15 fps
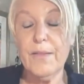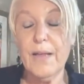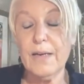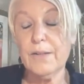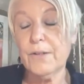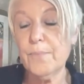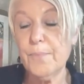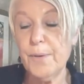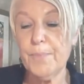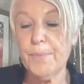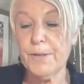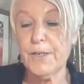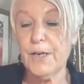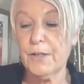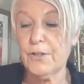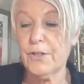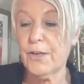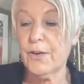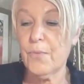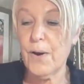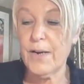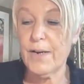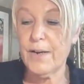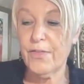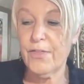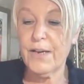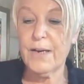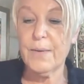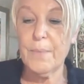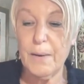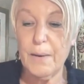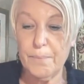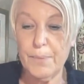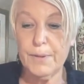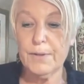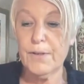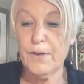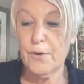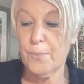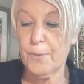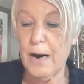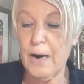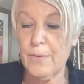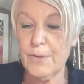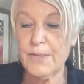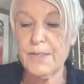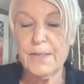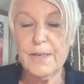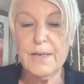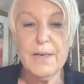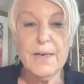And that could be potentially a way to think about building your prowess